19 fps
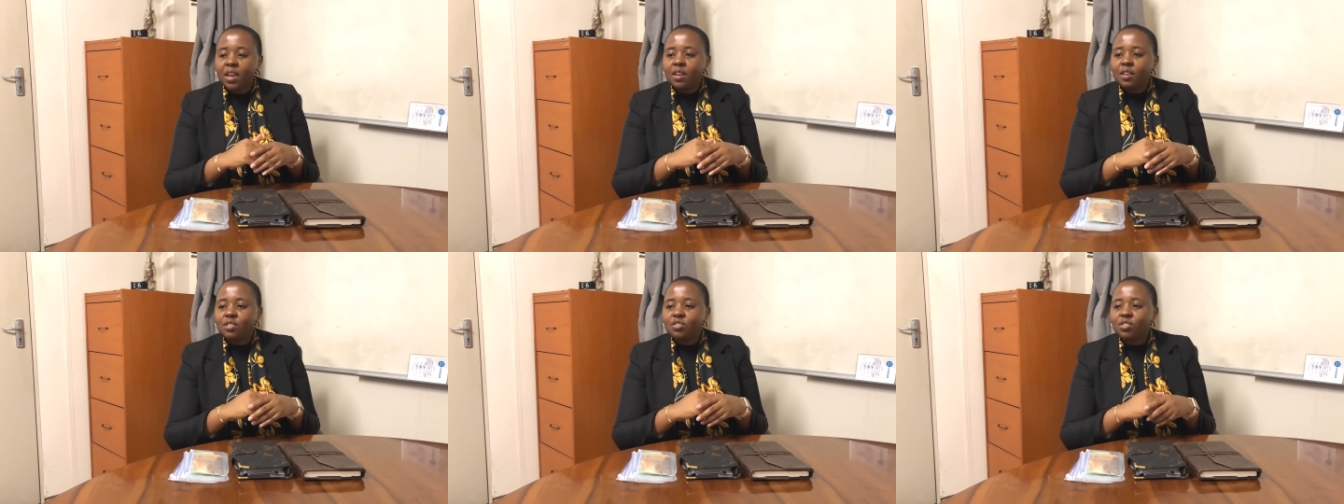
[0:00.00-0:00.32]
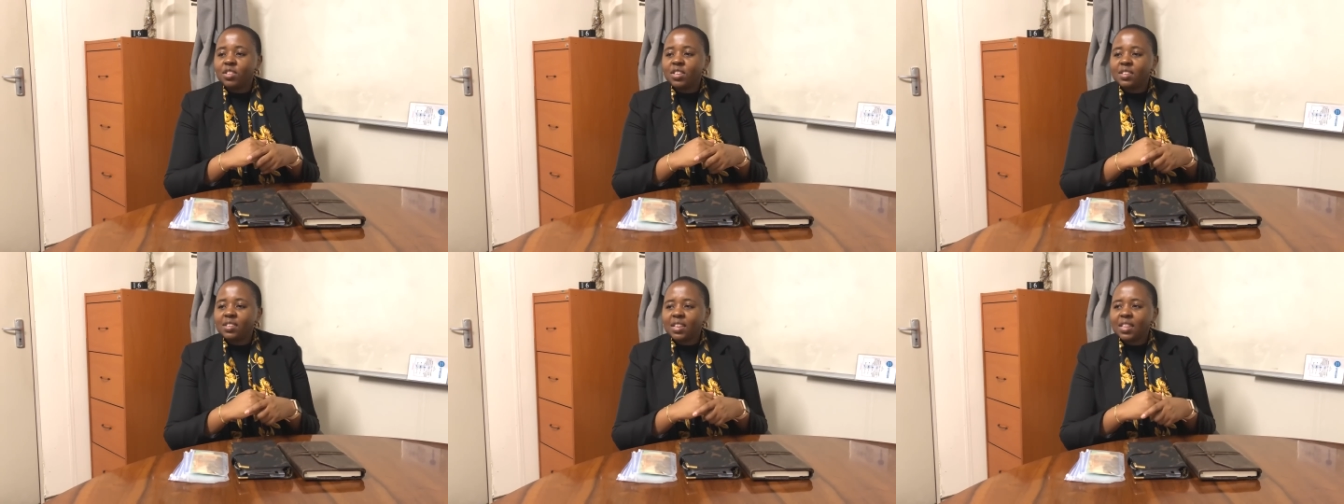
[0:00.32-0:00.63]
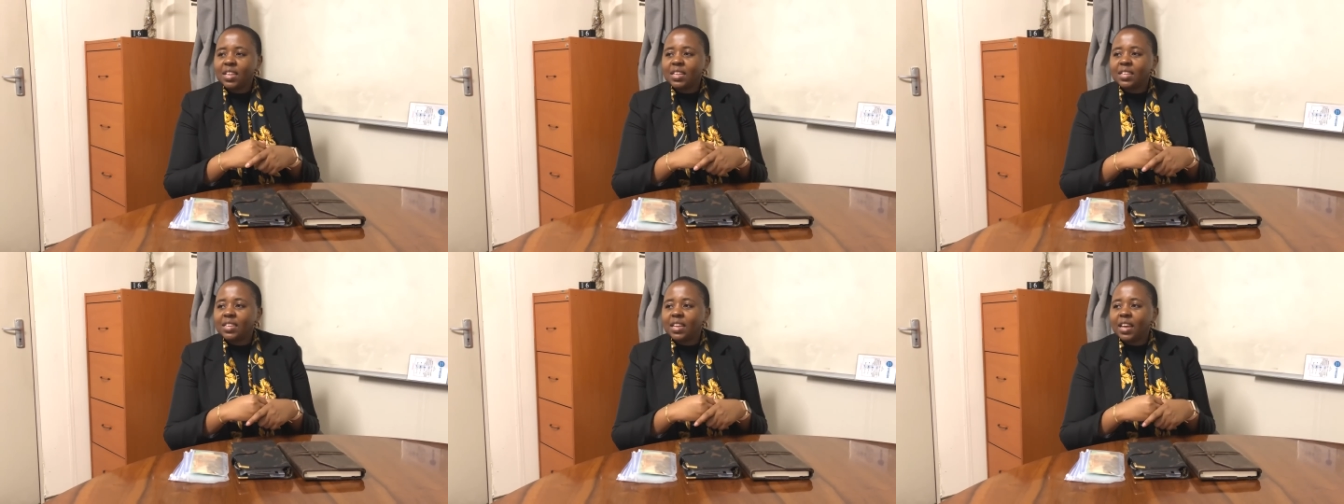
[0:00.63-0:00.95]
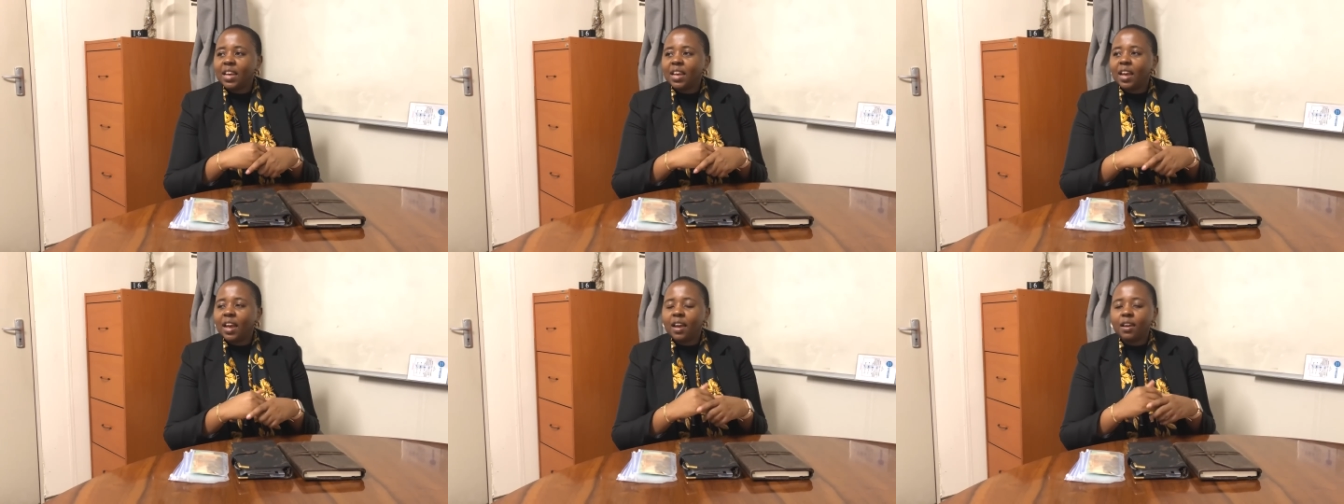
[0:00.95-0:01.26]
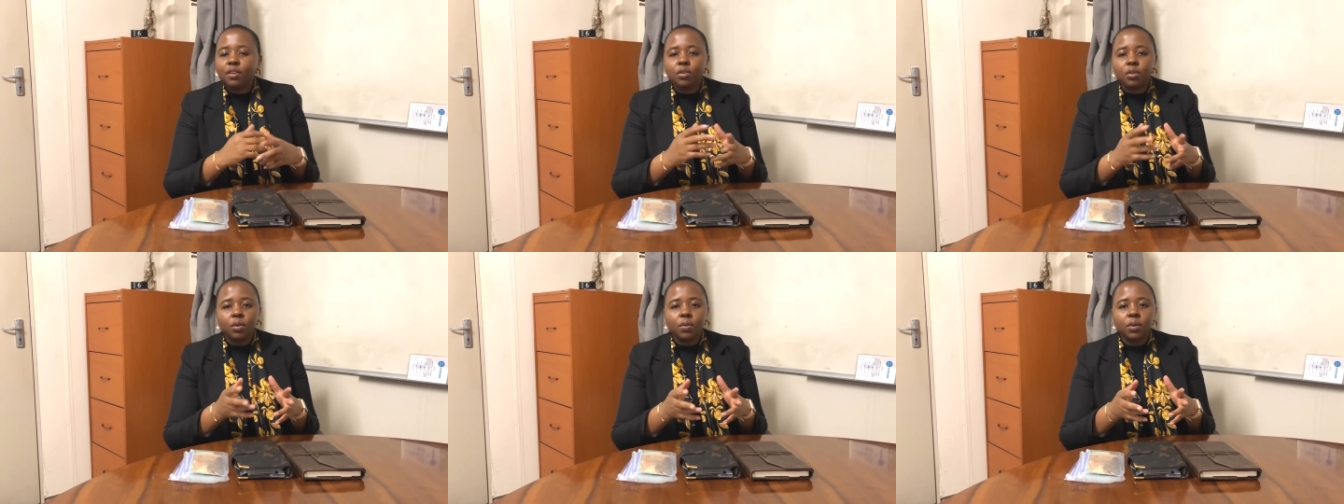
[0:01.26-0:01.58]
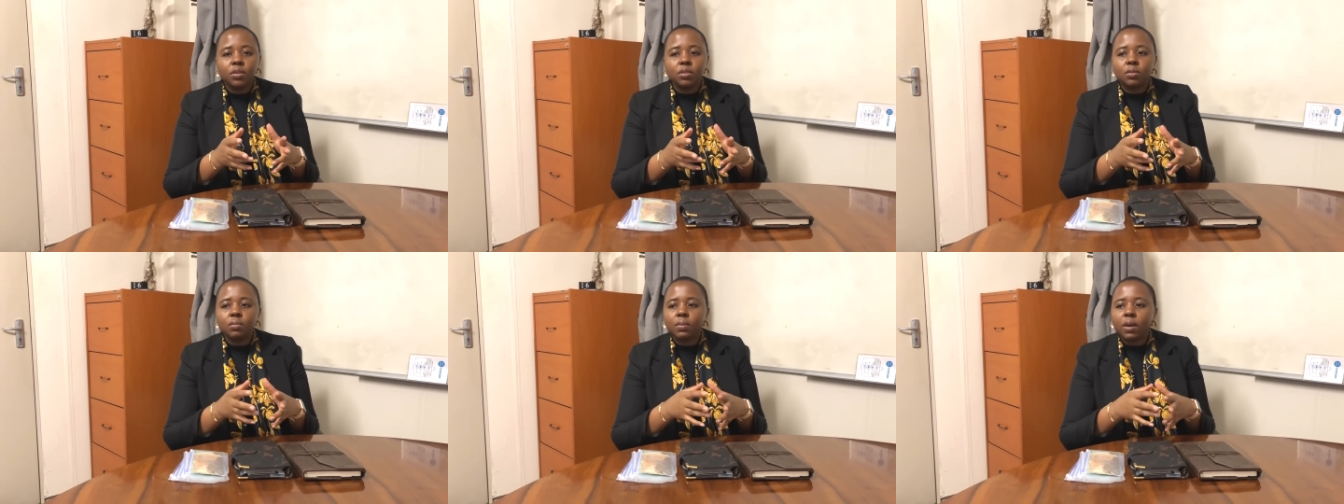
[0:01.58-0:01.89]
So this other day, I go
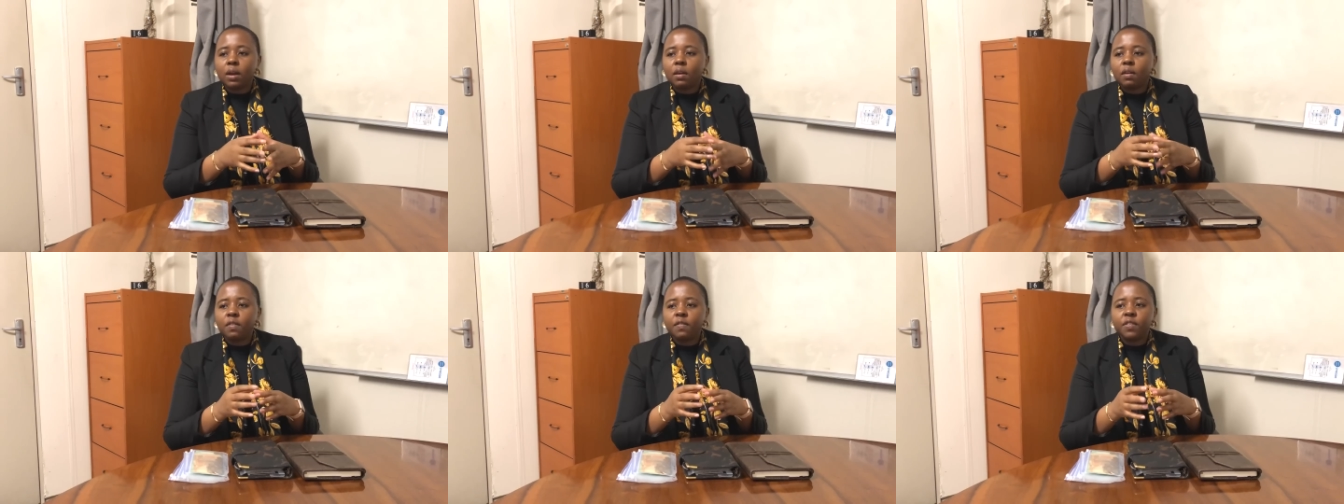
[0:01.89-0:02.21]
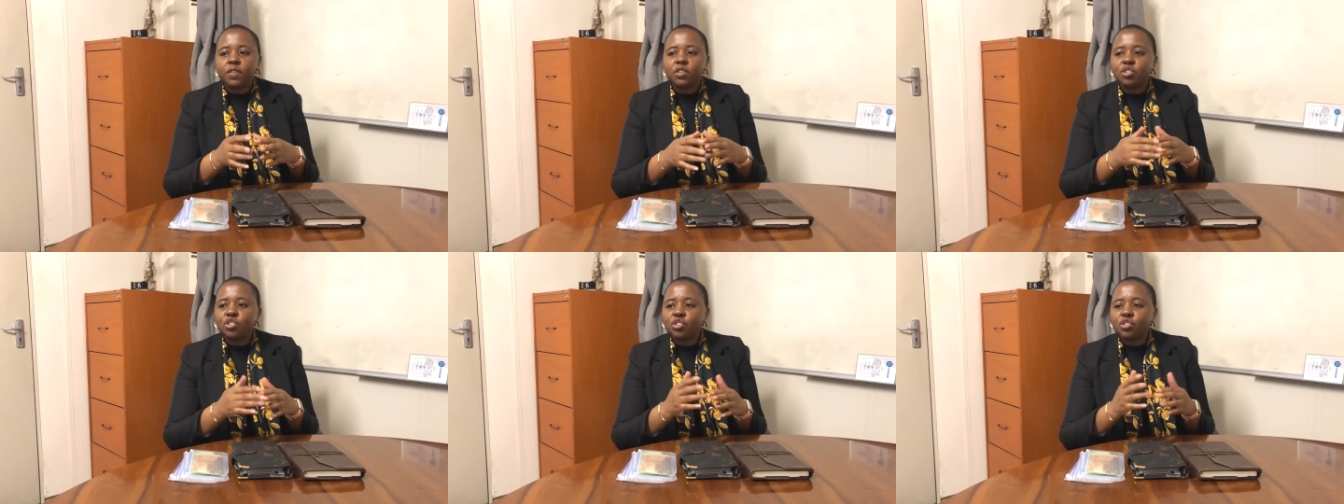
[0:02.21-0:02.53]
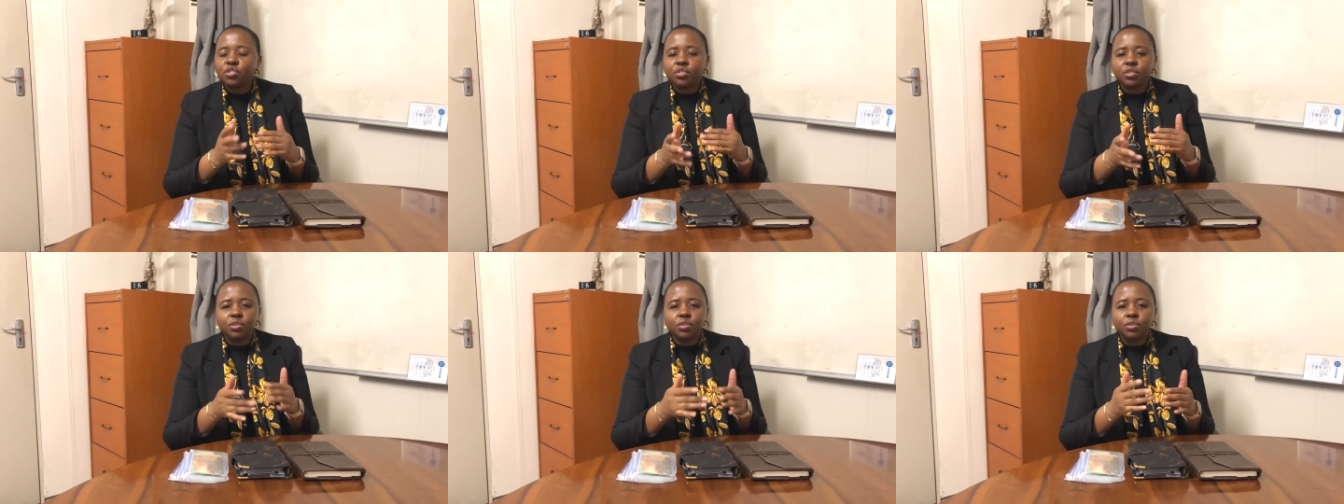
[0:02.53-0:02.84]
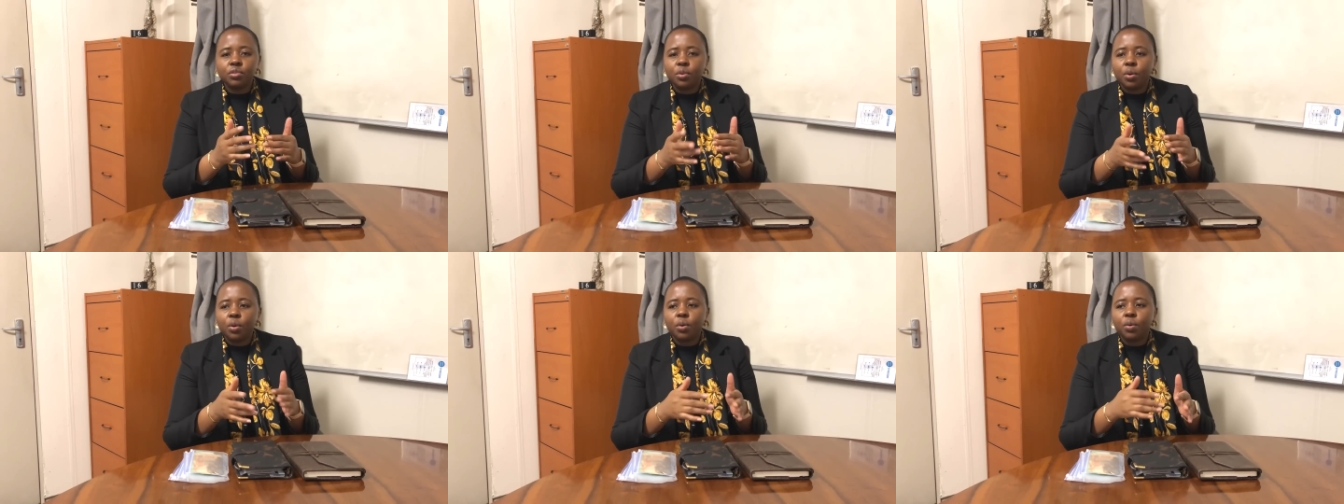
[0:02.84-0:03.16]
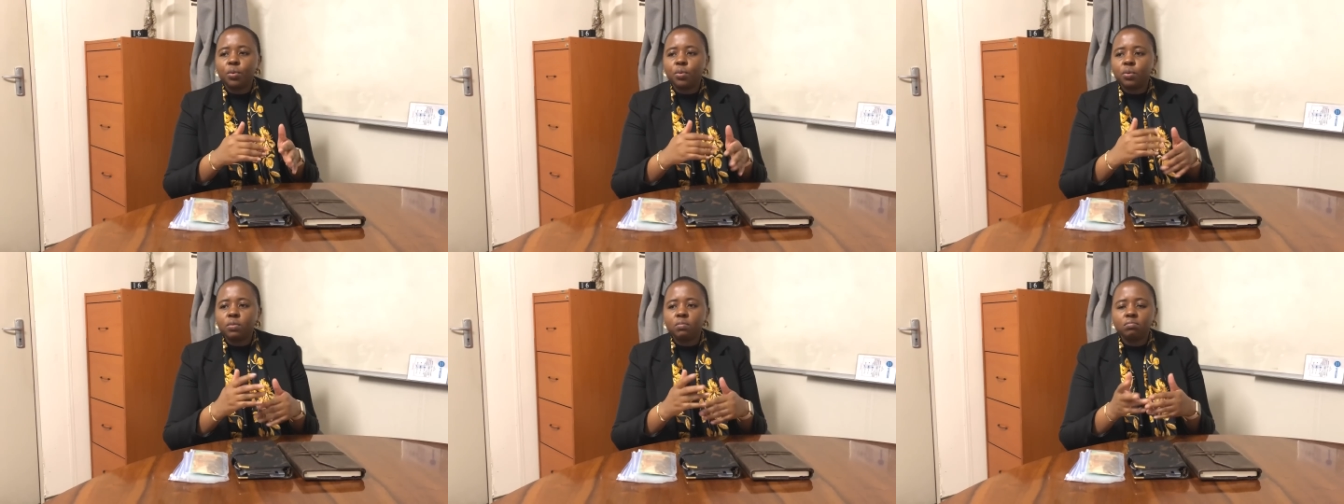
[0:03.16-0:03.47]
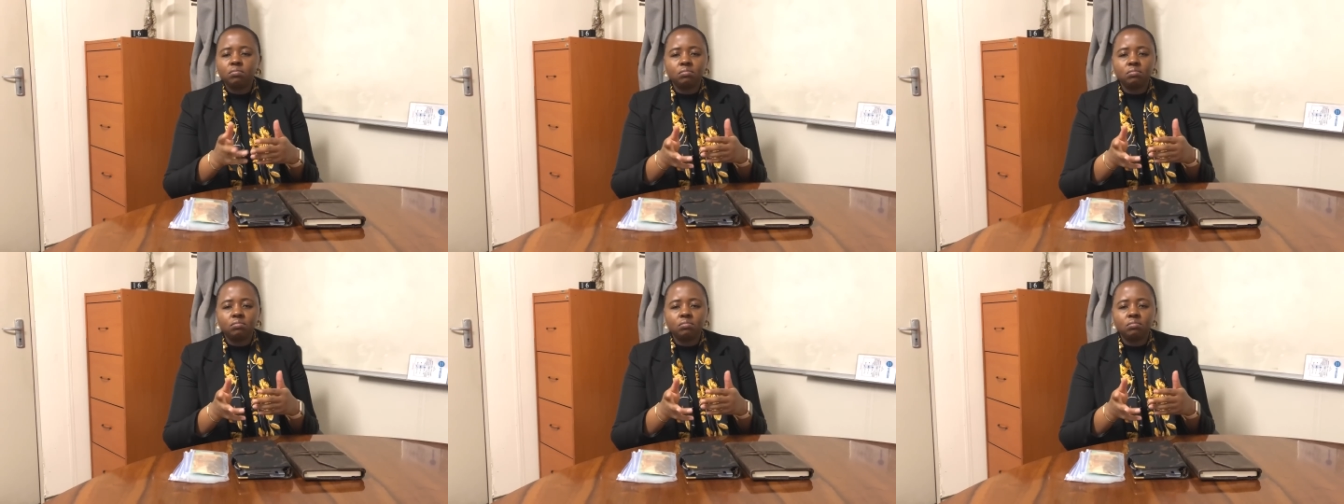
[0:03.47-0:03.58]
into my office just, you know,